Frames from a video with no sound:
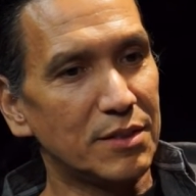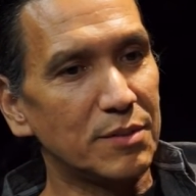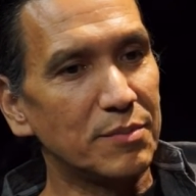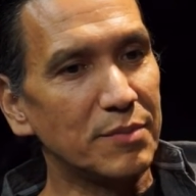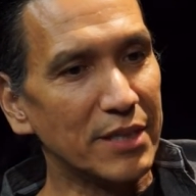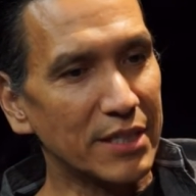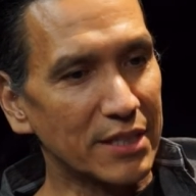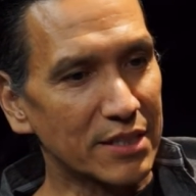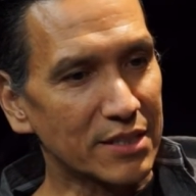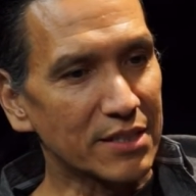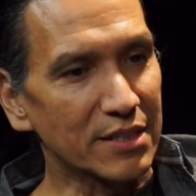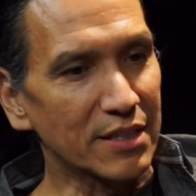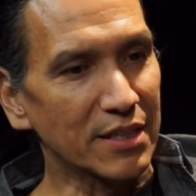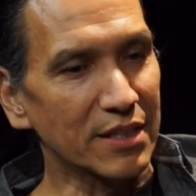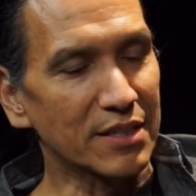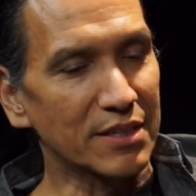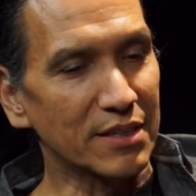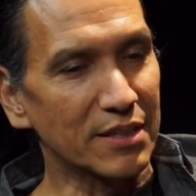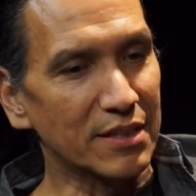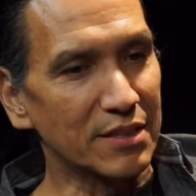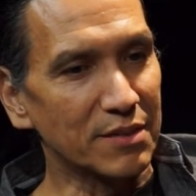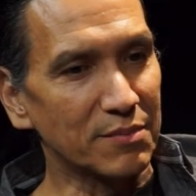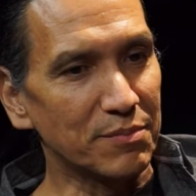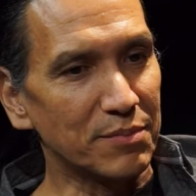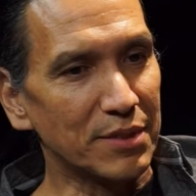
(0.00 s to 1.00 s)
to me is
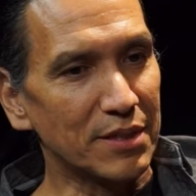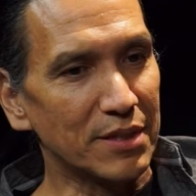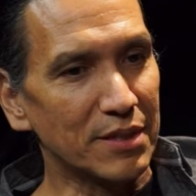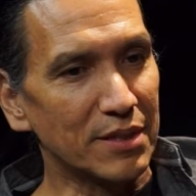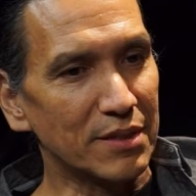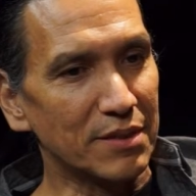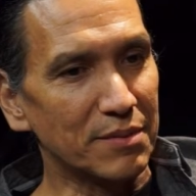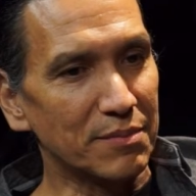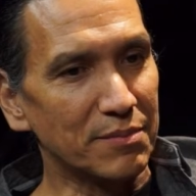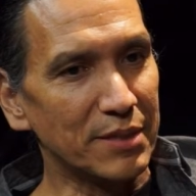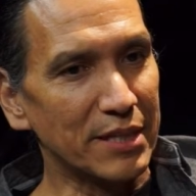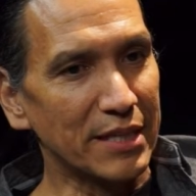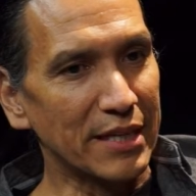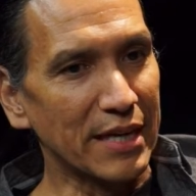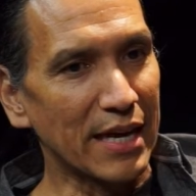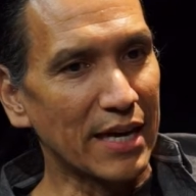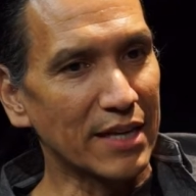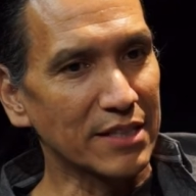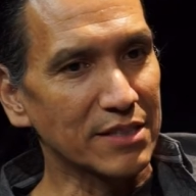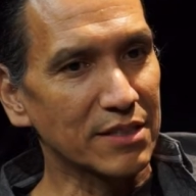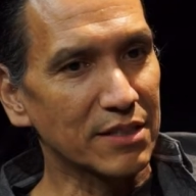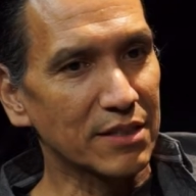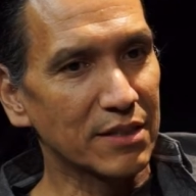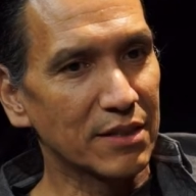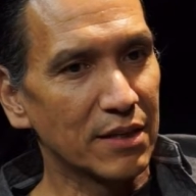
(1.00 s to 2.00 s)
like being
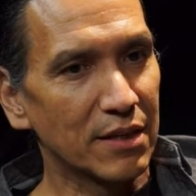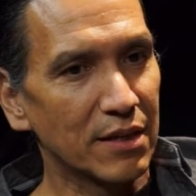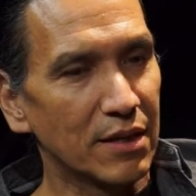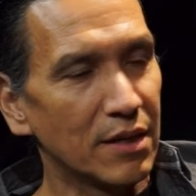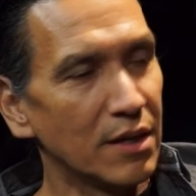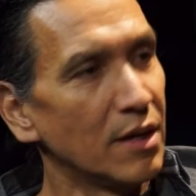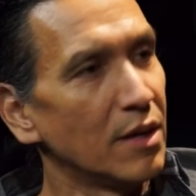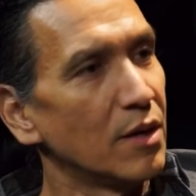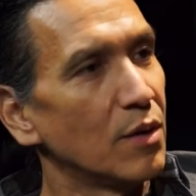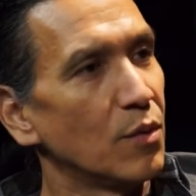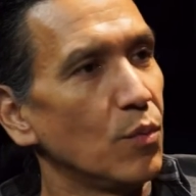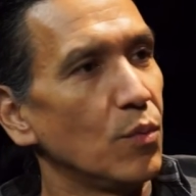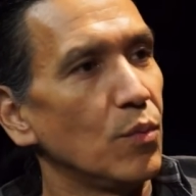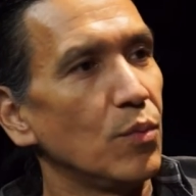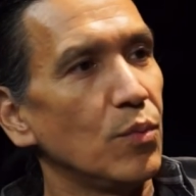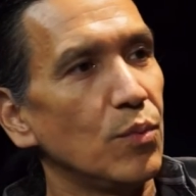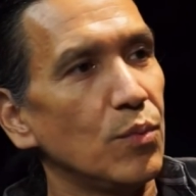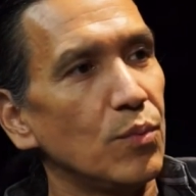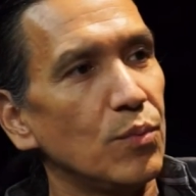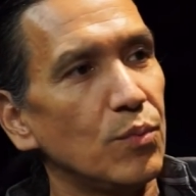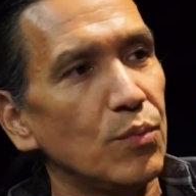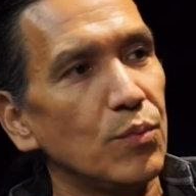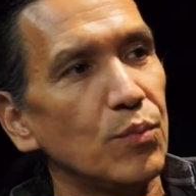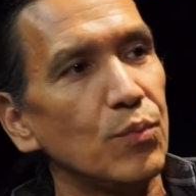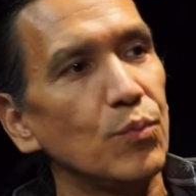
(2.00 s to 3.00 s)
asked
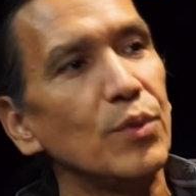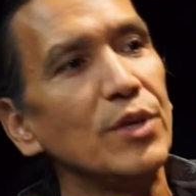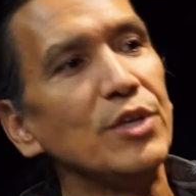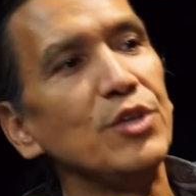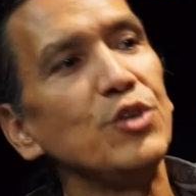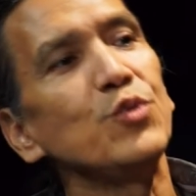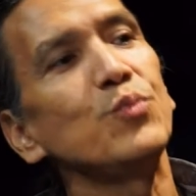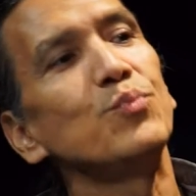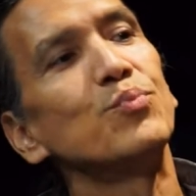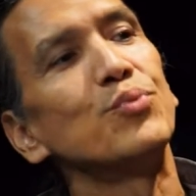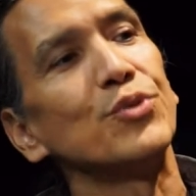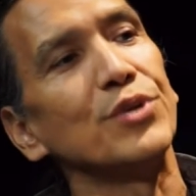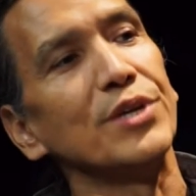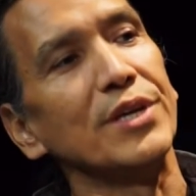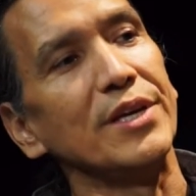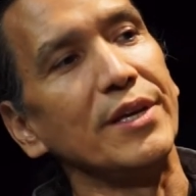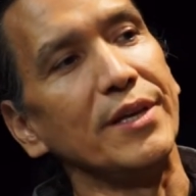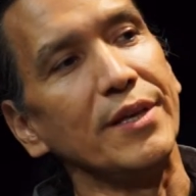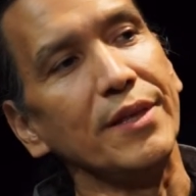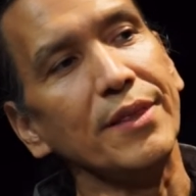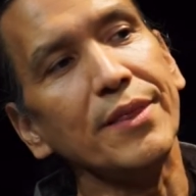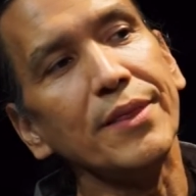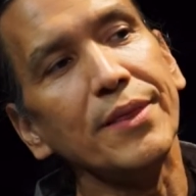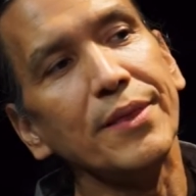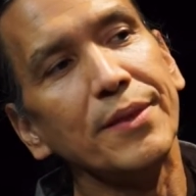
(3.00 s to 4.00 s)
when you
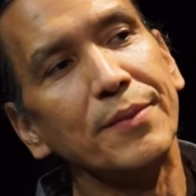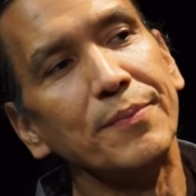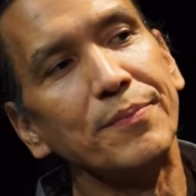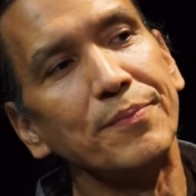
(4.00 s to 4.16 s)
breathe,